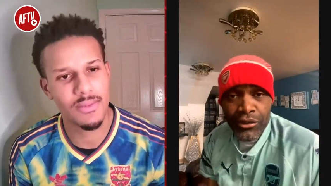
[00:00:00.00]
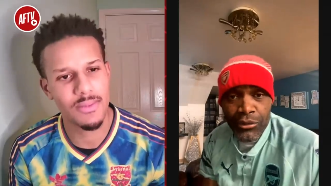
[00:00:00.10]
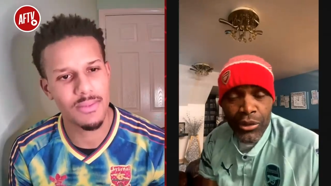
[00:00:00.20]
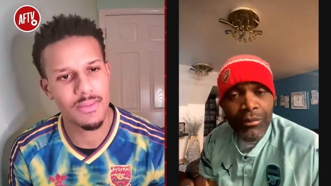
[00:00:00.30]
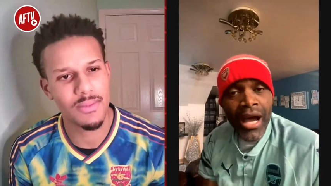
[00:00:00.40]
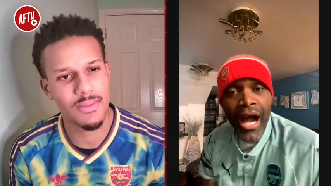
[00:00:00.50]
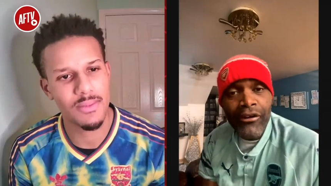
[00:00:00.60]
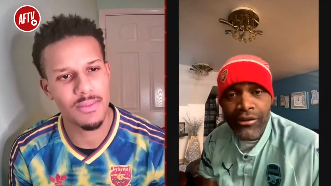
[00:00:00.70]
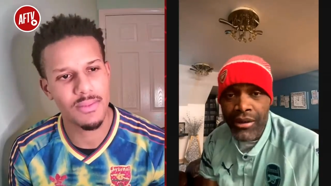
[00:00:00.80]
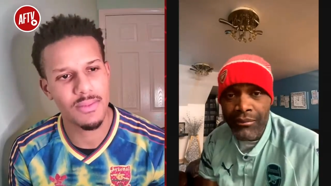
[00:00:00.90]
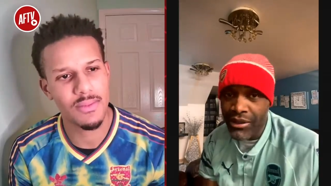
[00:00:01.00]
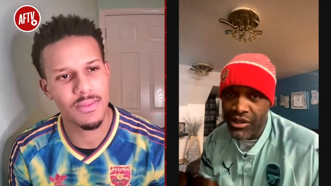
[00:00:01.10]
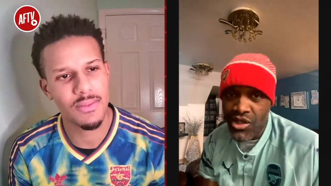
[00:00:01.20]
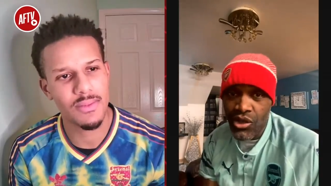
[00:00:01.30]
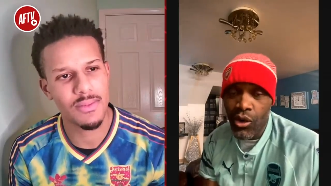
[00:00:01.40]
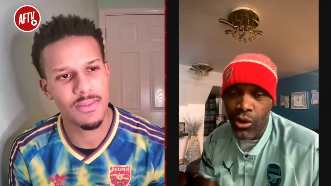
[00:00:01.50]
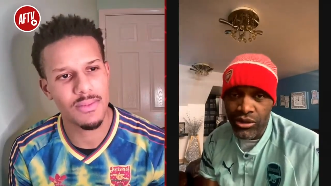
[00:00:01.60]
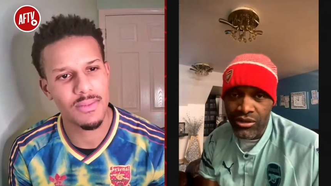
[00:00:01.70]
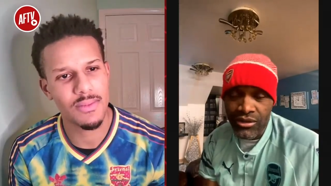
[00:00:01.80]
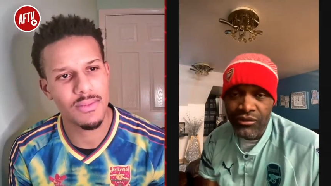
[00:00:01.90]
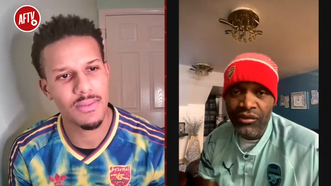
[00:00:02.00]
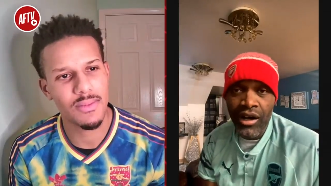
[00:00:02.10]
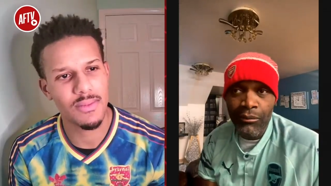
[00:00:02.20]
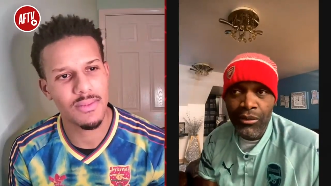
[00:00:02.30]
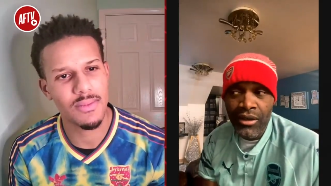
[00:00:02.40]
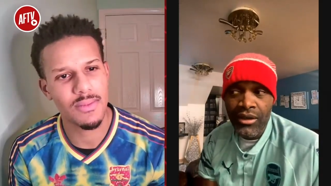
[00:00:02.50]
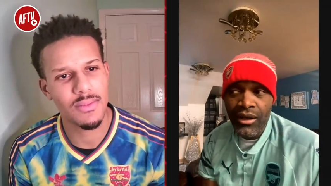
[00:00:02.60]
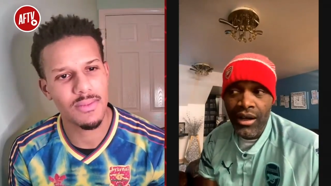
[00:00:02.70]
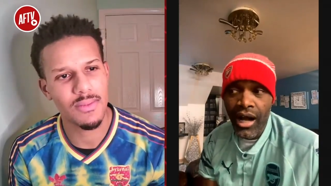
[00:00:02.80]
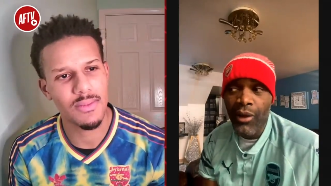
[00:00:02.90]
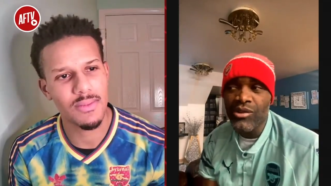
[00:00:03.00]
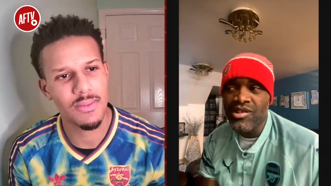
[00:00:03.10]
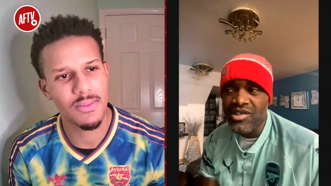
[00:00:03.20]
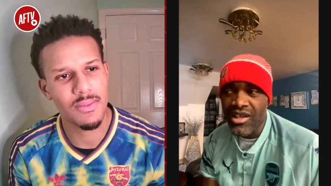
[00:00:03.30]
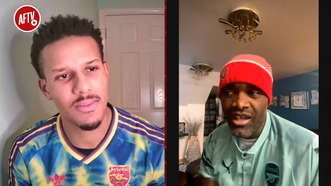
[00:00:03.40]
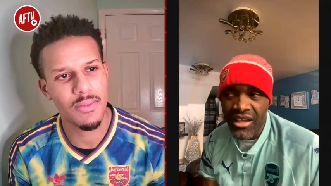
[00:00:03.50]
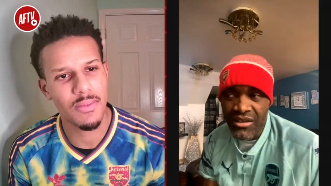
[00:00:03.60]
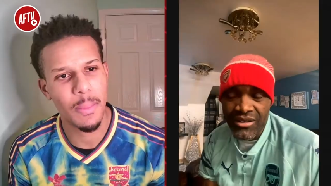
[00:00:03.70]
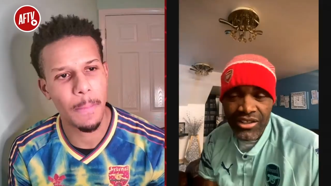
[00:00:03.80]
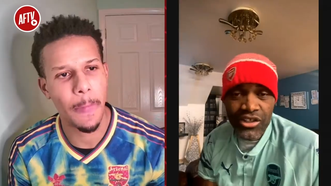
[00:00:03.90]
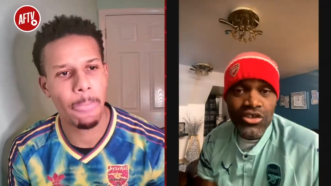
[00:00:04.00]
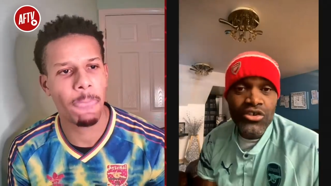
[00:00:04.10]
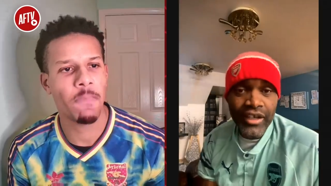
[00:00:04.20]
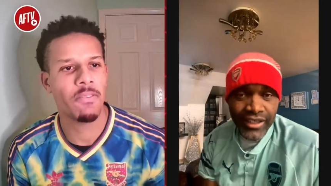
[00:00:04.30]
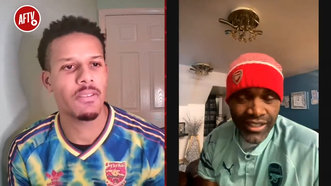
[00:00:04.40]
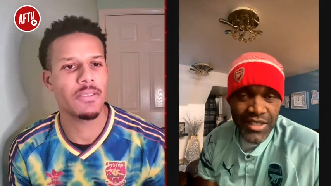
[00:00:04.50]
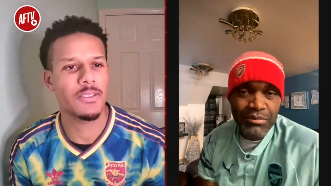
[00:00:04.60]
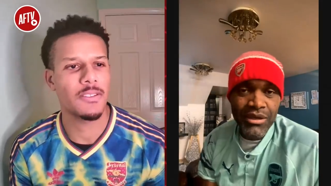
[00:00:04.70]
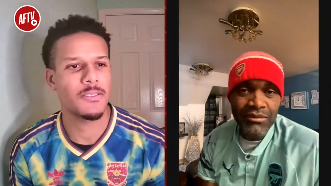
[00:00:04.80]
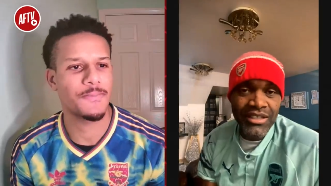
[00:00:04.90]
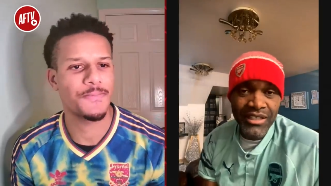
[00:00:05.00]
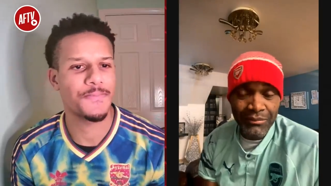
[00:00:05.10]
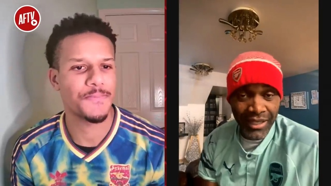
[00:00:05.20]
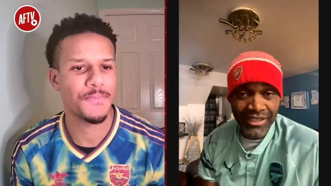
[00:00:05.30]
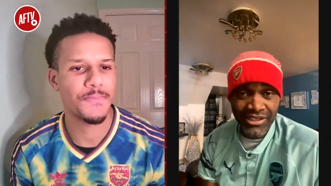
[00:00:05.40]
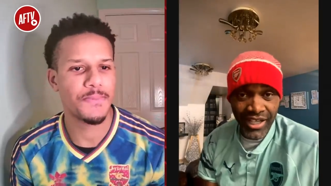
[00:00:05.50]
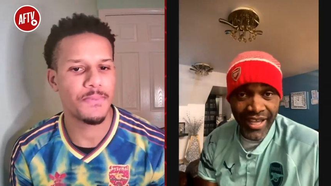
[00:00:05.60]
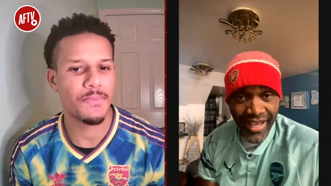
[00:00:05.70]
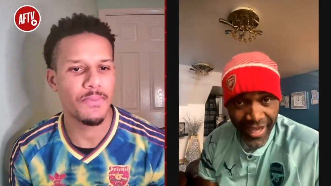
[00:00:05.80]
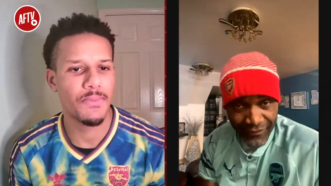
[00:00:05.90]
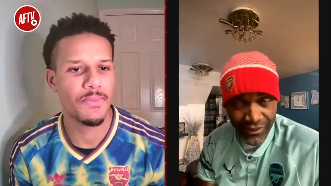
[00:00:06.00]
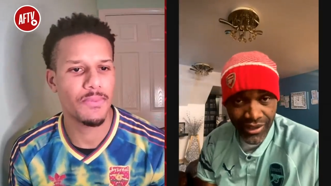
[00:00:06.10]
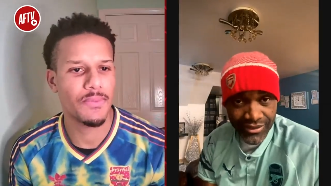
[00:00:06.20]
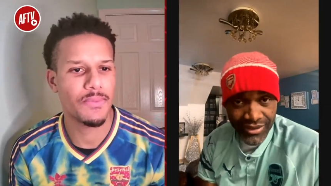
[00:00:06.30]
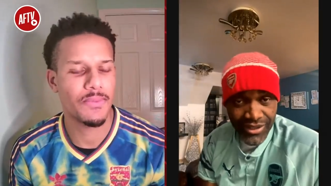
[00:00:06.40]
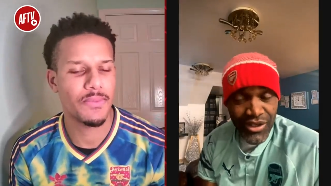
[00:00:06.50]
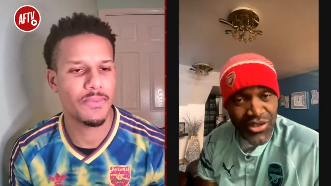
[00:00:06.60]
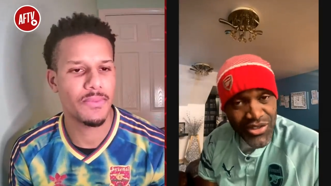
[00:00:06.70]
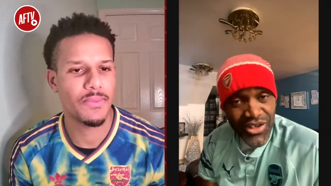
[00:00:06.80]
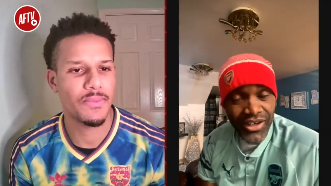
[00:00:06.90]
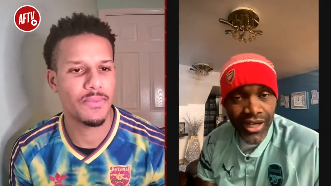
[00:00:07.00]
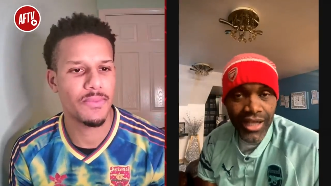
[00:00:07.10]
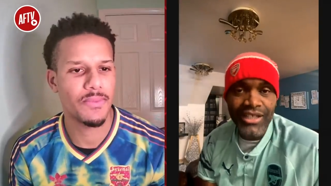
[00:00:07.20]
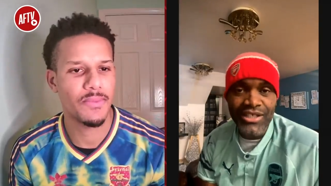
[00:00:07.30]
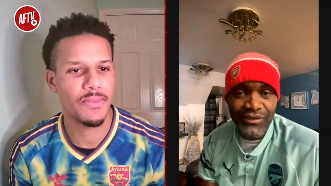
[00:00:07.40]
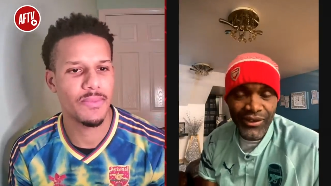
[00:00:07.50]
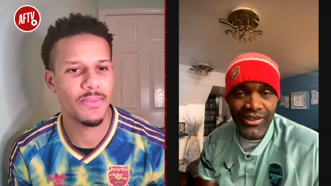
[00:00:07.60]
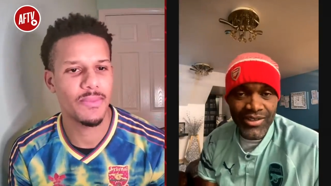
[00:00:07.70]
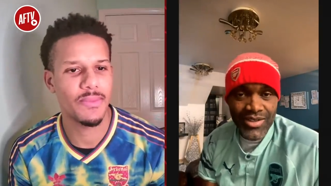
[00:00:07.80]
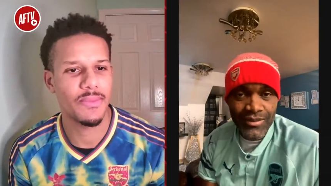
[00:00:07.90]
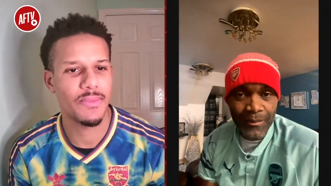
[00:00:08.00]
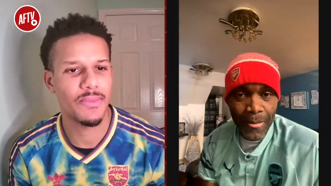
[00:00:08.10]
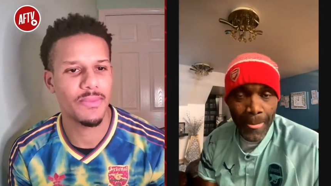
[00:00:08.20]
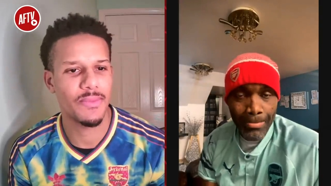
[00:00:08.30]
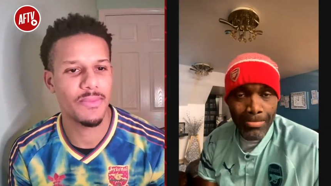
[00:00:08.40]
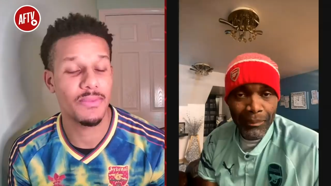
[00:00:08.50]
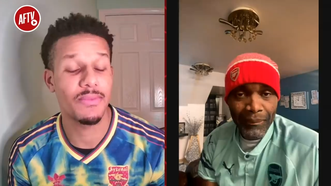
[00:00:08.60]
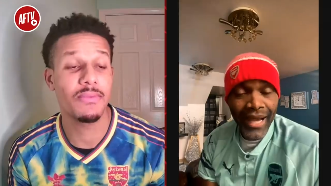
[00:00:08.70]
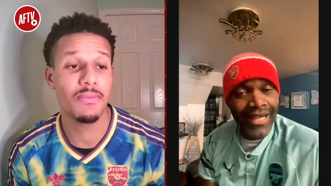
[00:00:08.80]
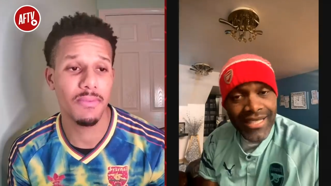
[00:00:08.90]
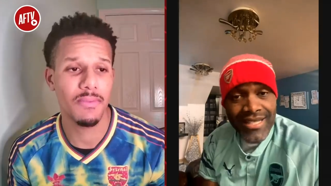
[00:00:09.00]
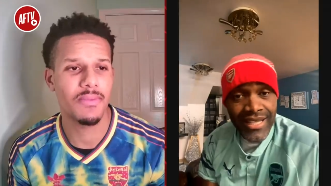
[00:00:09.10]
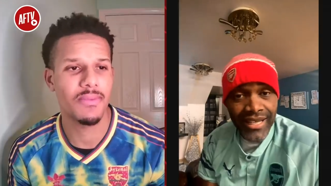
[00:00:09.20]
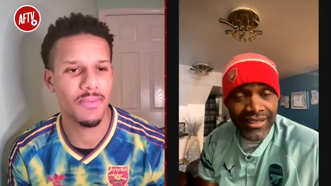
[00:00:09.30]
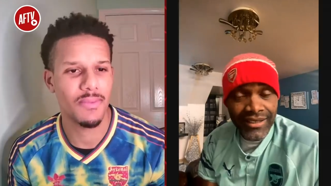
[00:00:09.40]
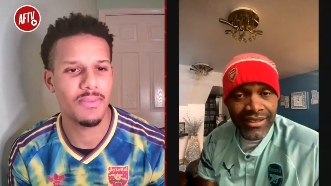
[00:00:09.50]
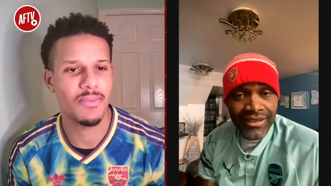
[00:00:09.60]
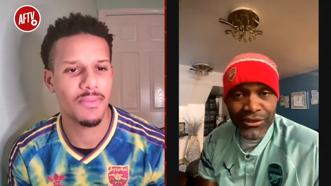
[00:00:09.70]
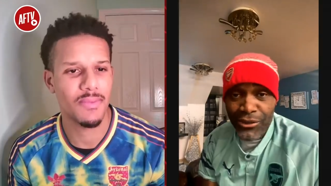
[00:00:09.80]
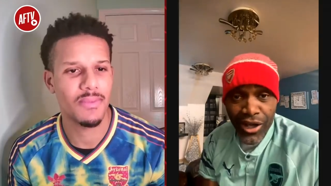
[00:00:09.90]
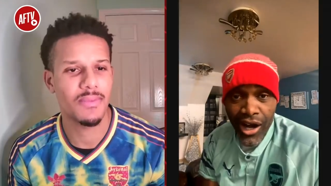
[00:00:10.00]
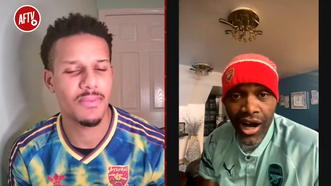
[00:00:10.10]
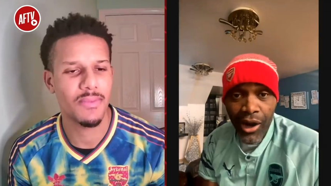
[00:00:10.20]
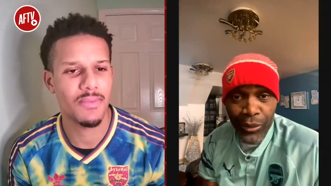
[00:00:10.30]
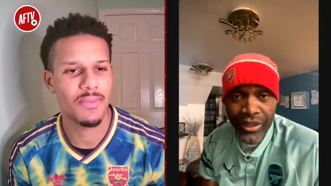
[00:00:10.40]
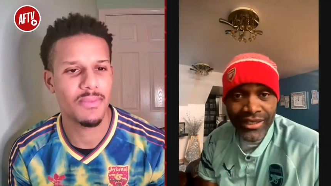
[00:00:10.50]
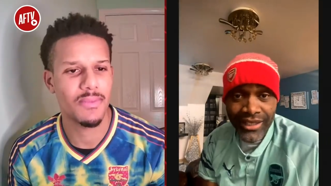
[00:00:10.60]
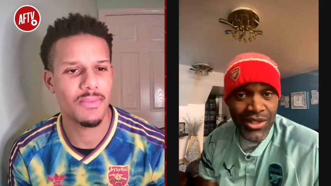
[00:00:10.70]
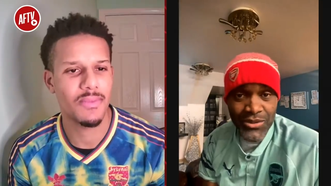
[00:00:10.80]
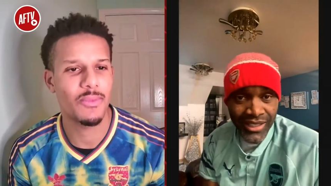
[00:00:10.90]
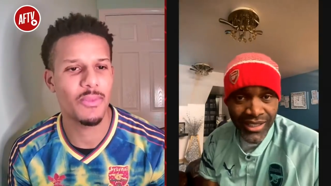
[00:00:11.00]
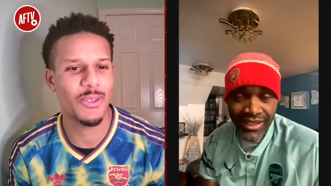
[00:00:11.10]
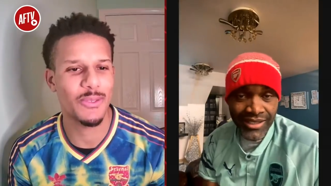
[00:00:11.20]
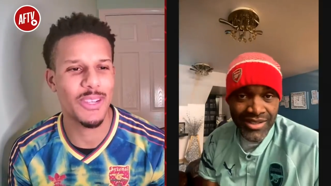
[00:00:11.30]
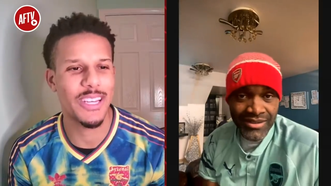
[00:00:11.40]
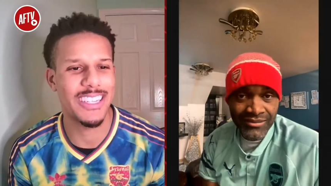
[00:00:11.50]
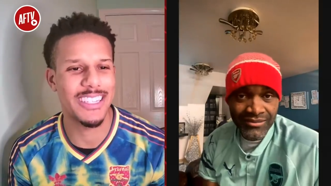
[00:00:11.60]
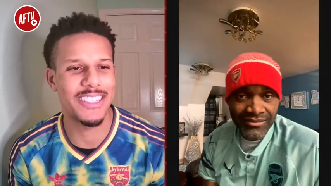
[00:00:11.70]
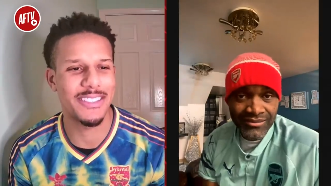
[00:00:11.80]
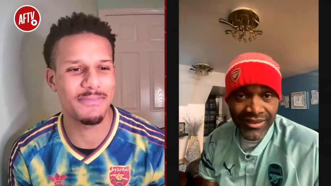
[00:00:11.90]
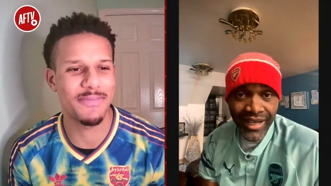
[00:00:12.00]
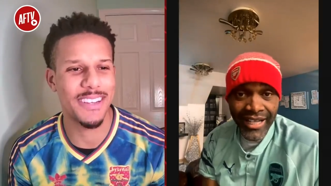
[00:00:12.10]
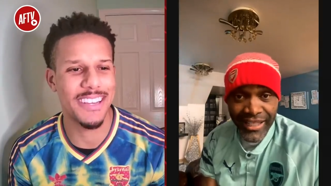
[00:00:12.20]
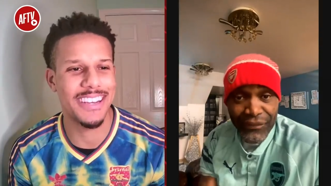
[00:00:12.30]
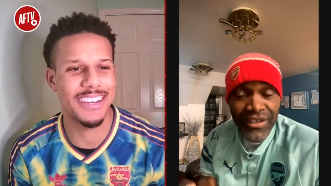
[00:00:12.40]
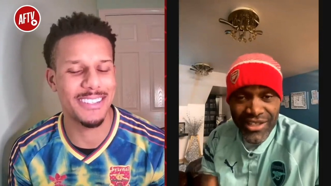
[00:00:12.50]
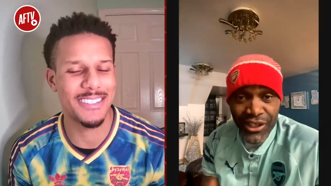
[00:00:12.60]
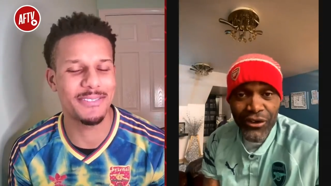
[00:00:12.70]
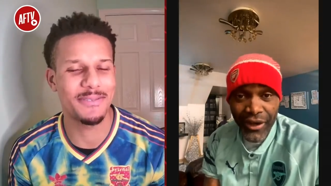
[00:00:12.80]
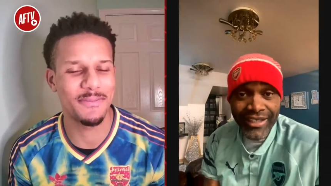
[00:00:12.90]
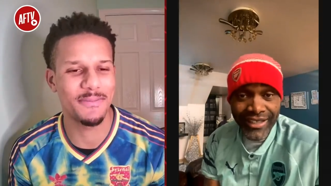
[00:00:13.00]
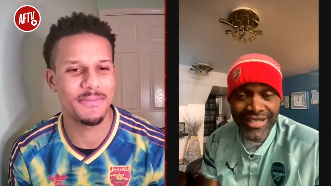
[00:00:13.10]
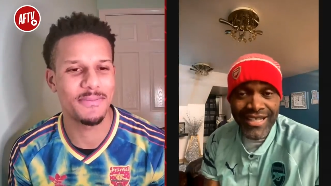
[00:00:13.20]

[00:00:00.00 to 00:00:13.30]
Speaker 1: rem- I remember this quote from, I would say, the greatest Premier League manager ever, Sir Alex Ferguson. And he mm-hmm. said, You can't win things with kids. And if oh, yeah. he's the greatest